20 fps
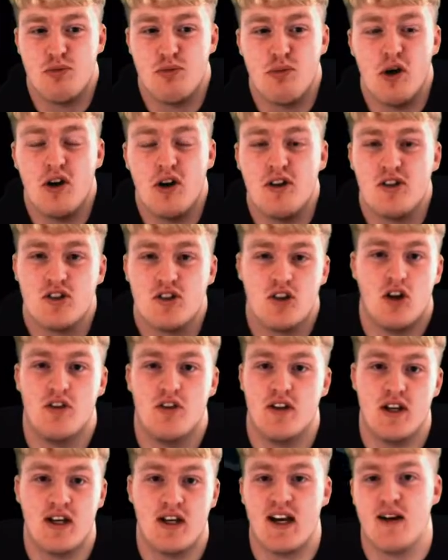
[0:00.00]
points on
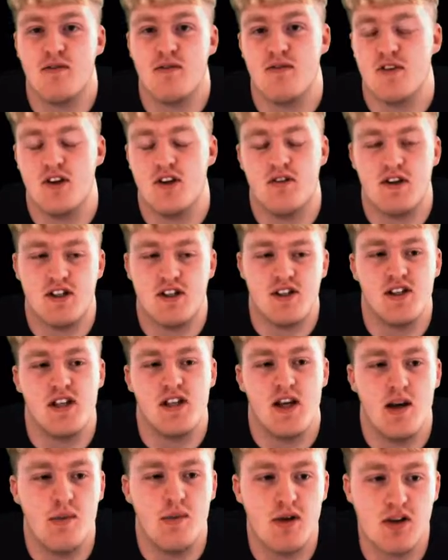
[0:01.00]
the account for the rest of the
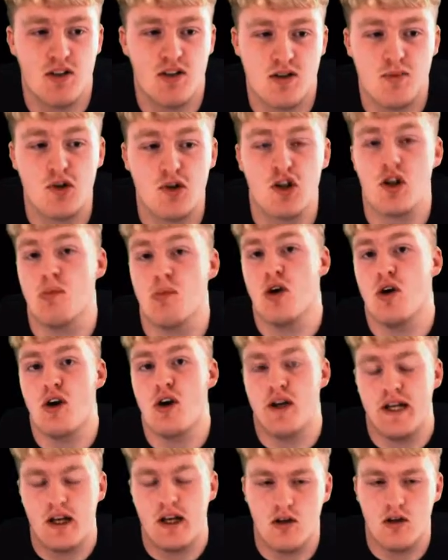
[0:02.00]
year, because I'm not going to put
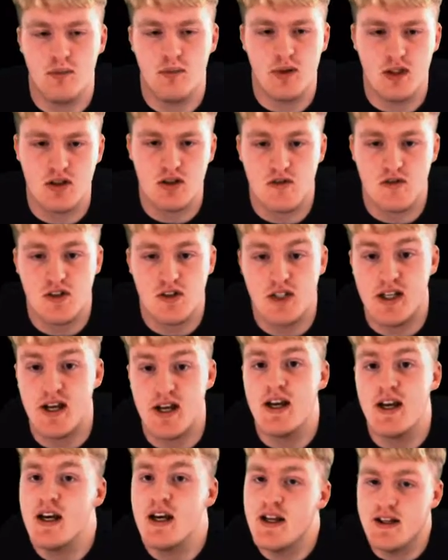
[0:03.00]
any on, because obviously
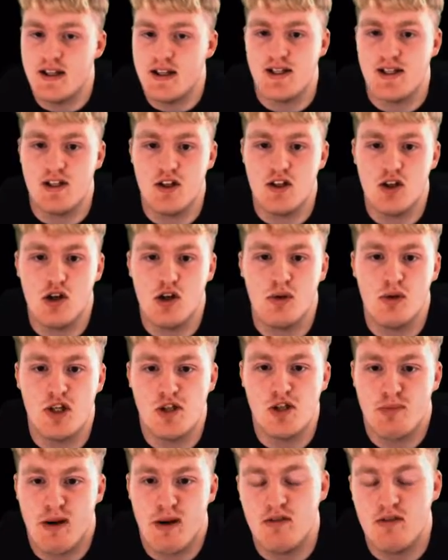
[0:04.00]
this is no money
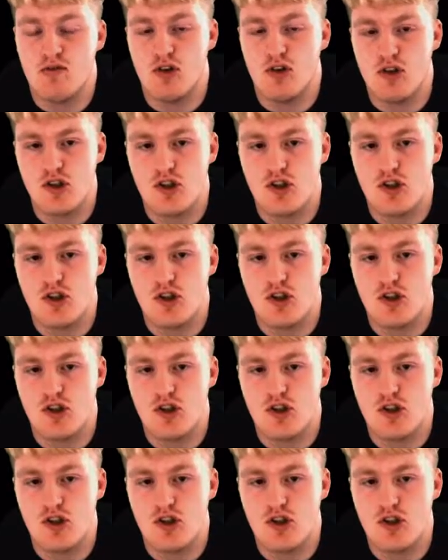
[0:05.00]
spent at Road to